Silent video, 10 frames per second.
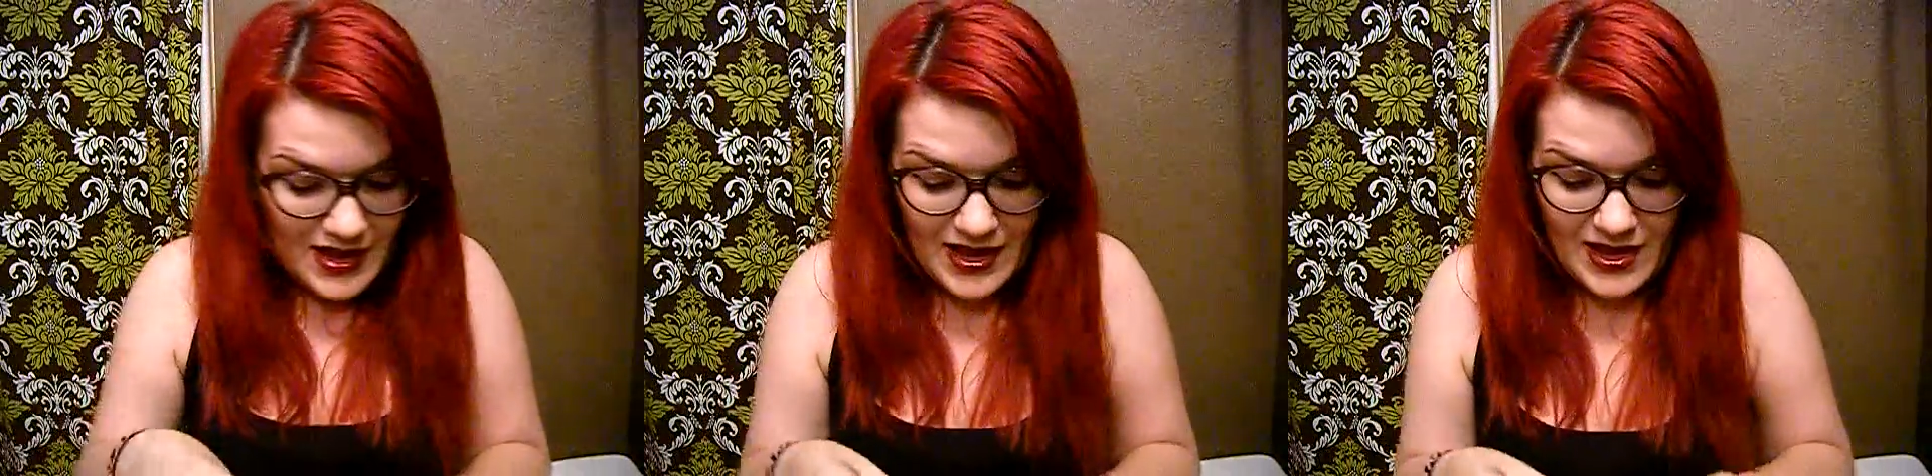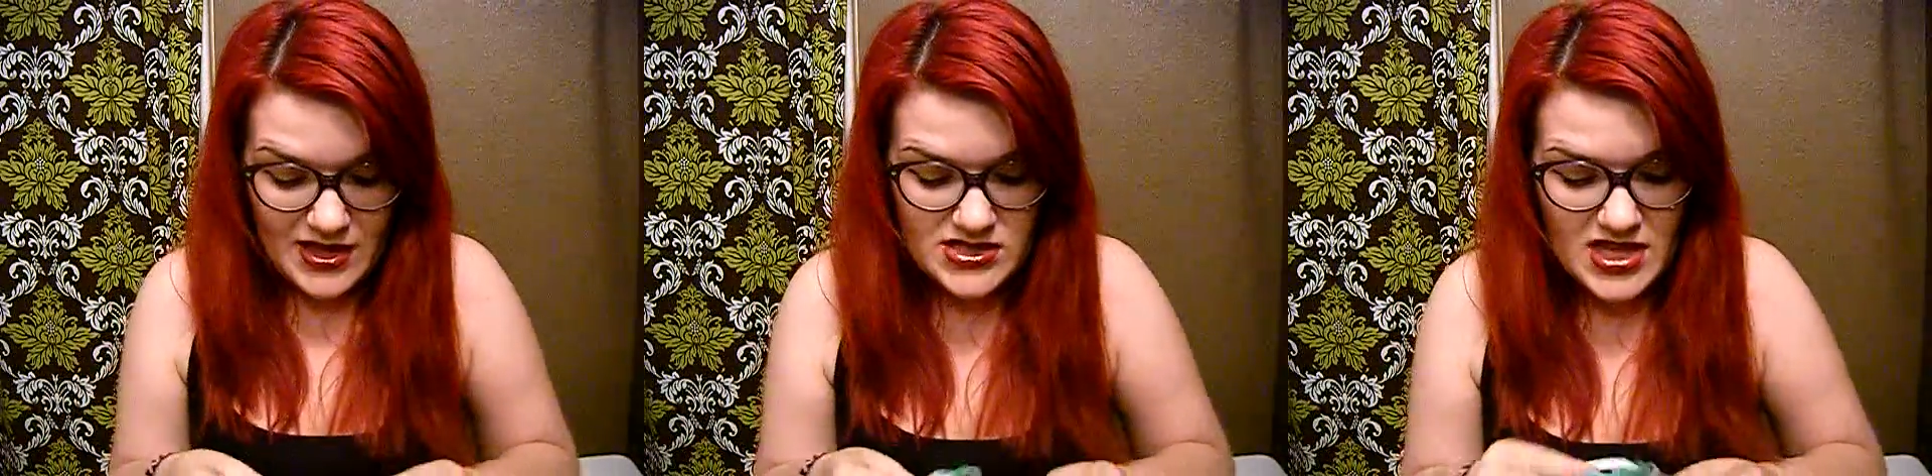
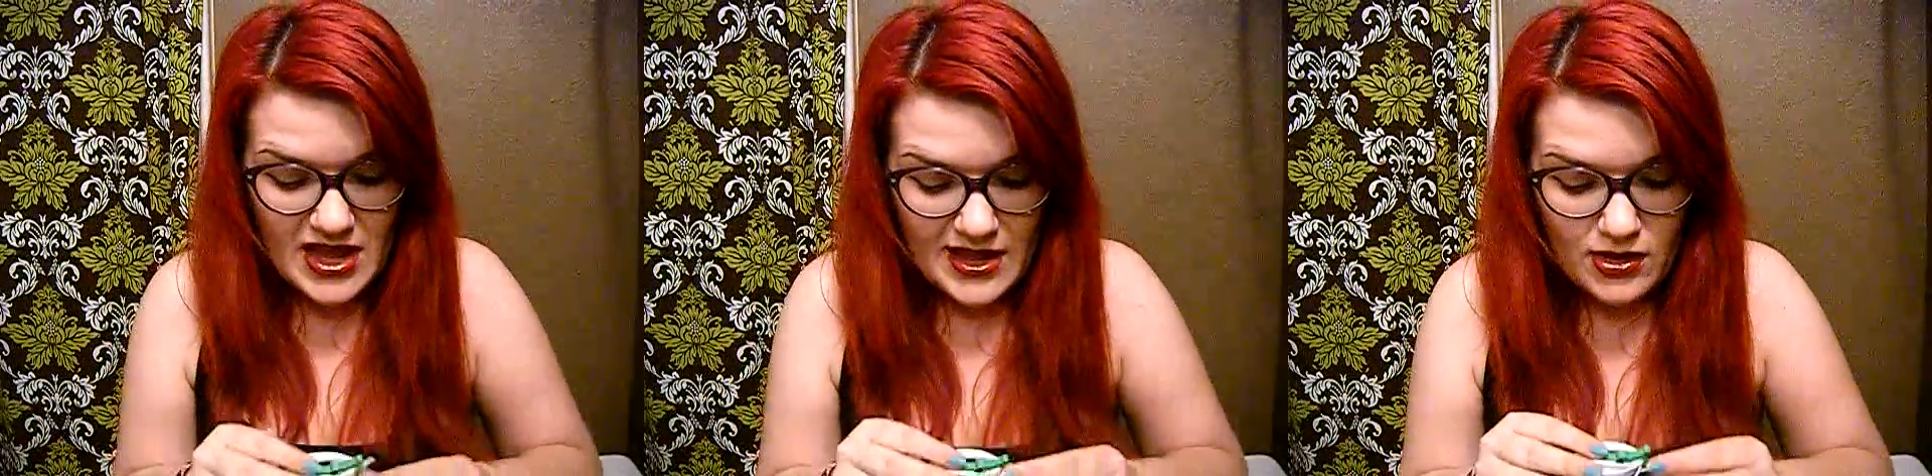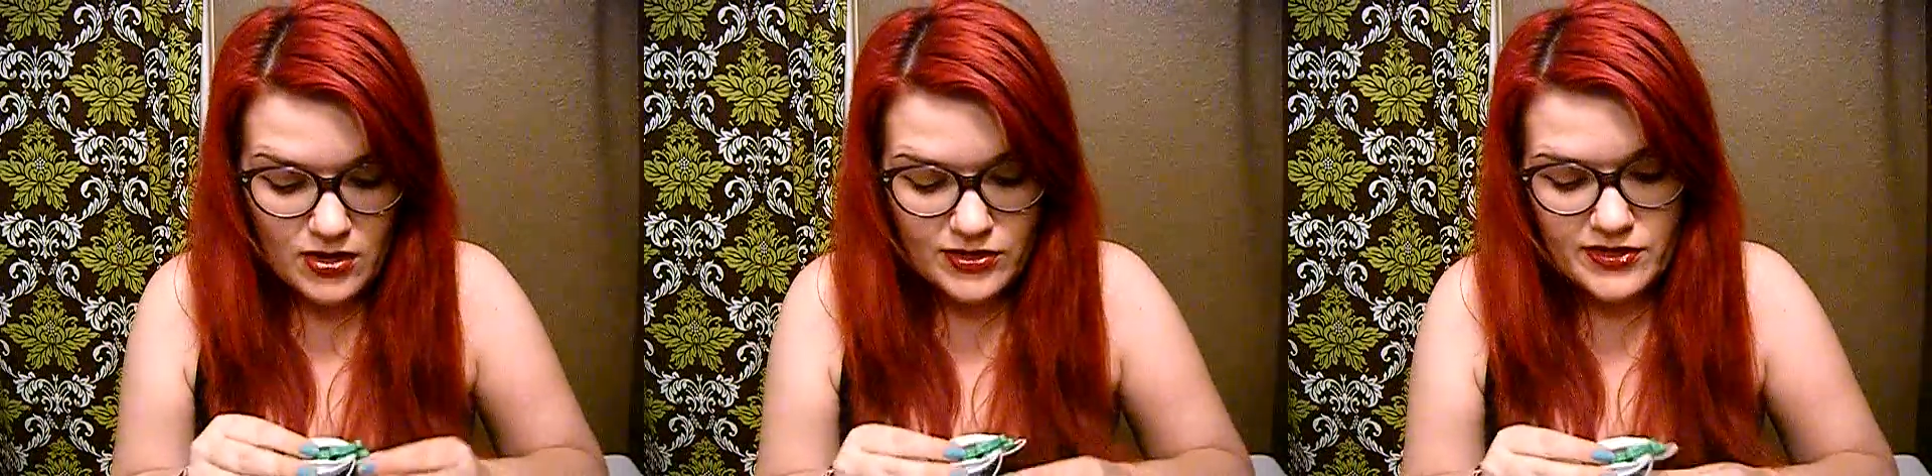And I
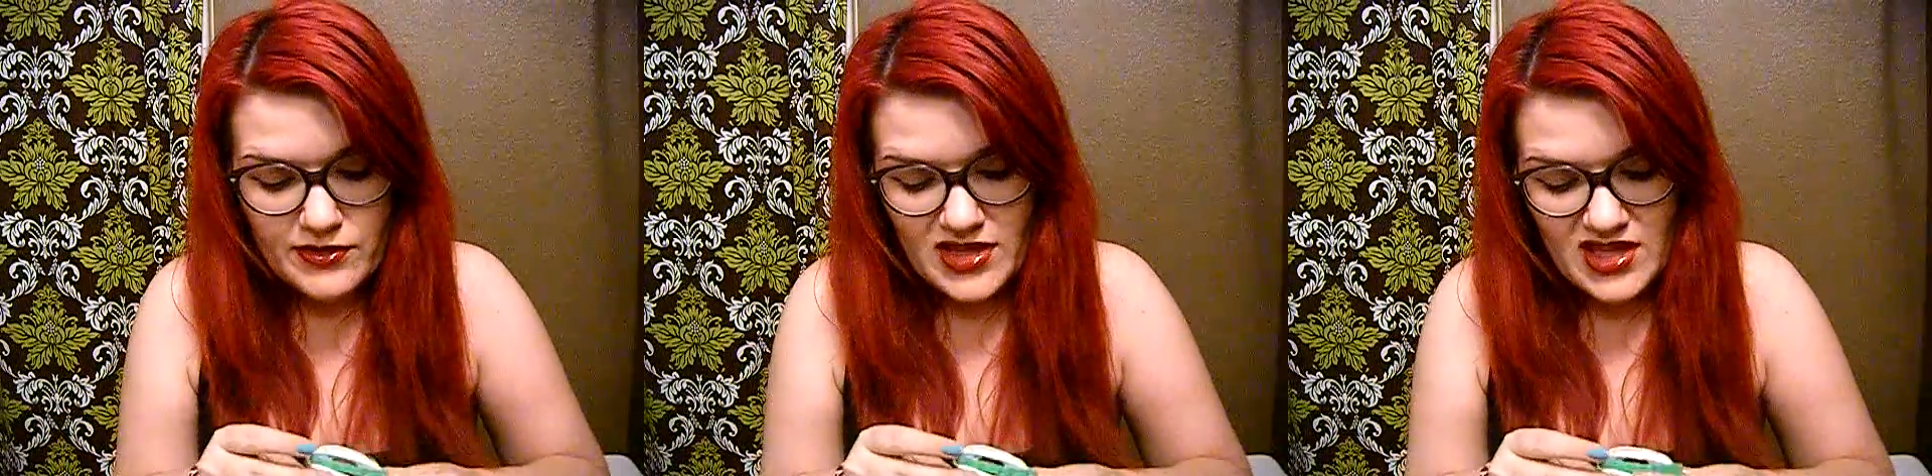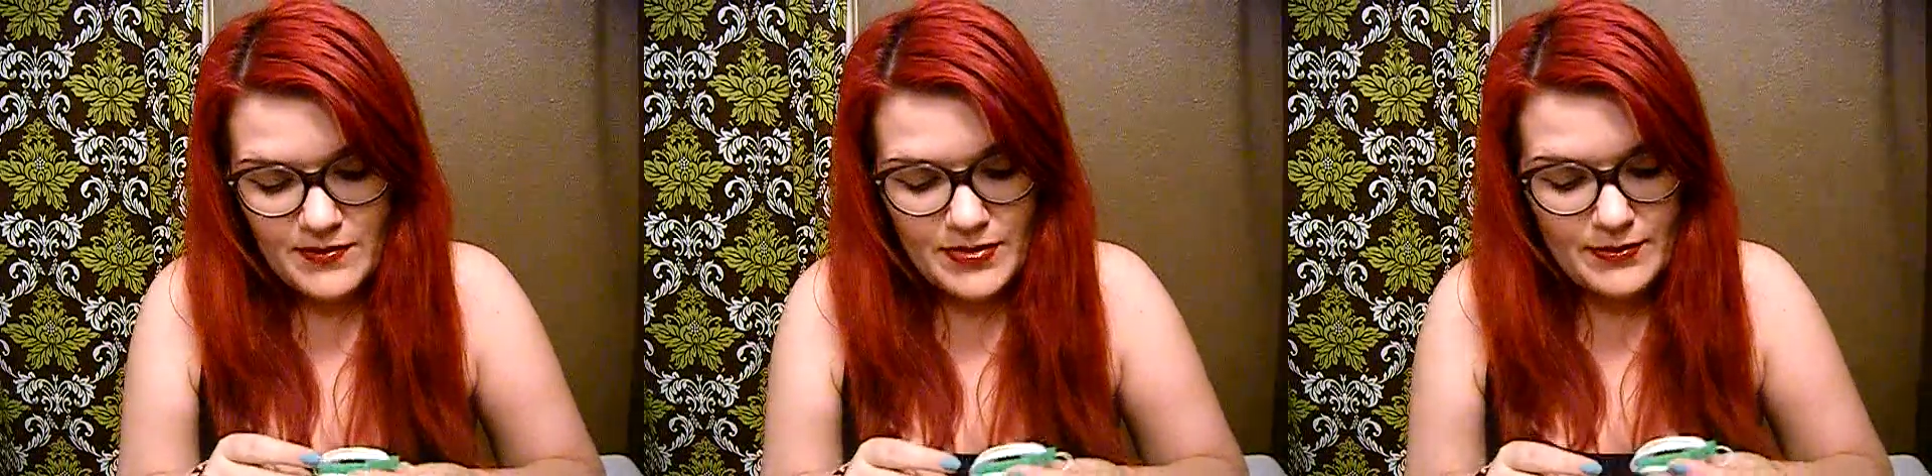also
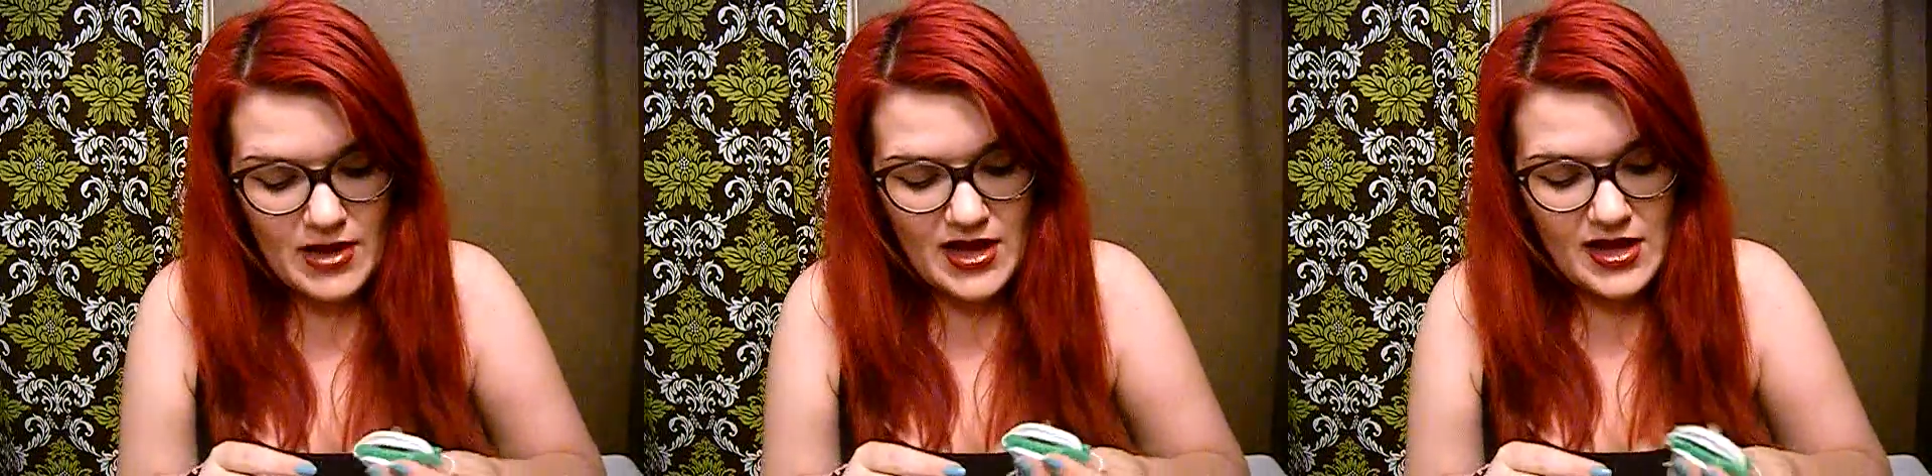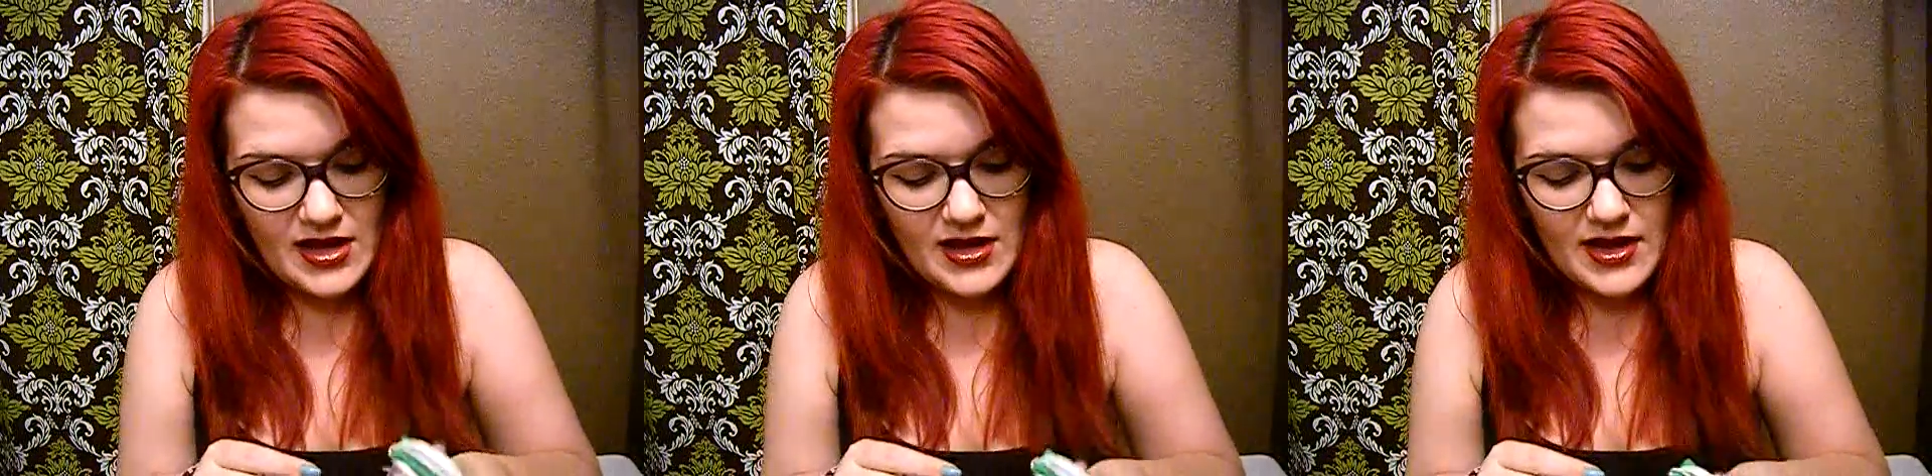keep
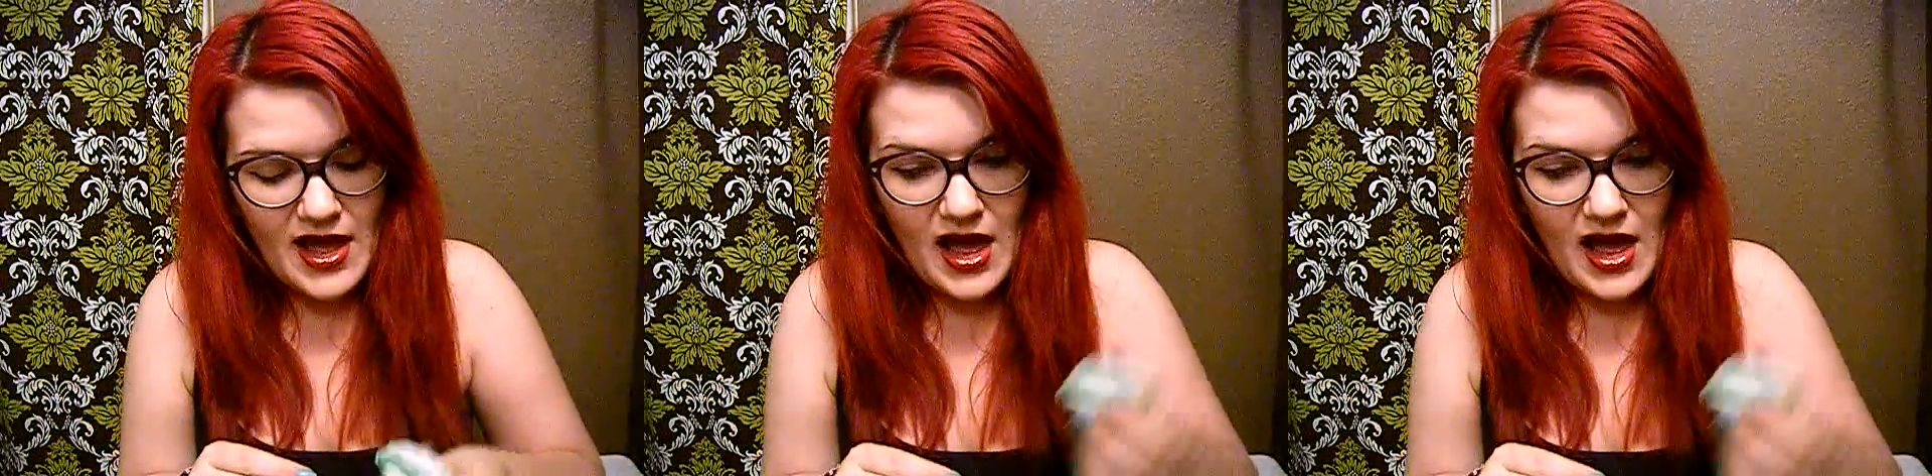my